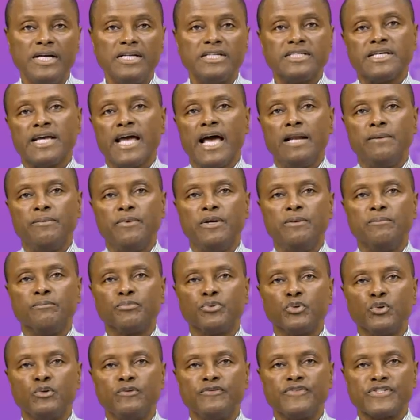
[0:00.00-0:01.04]
to help
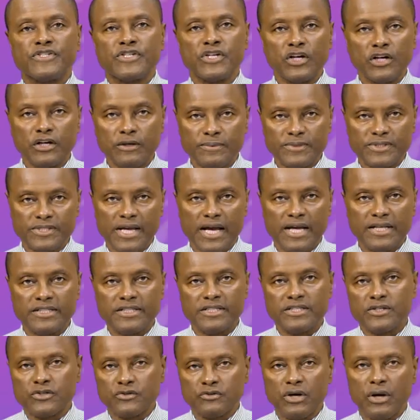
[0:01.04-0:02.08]
improve
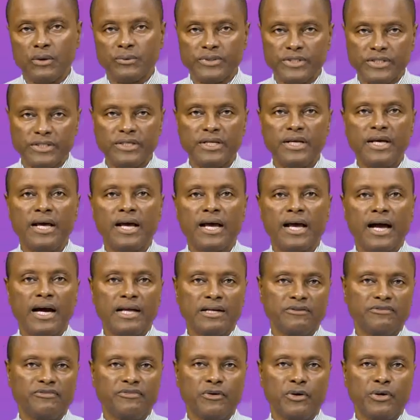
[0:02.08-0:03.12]
circumstances surrounding
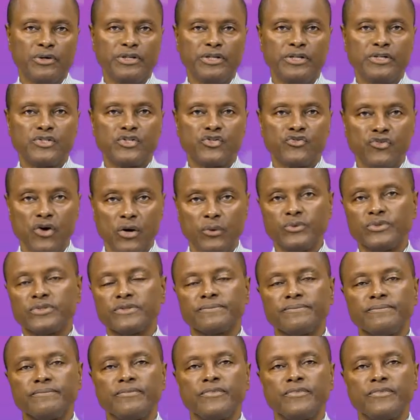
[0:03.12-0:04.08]
California's drought.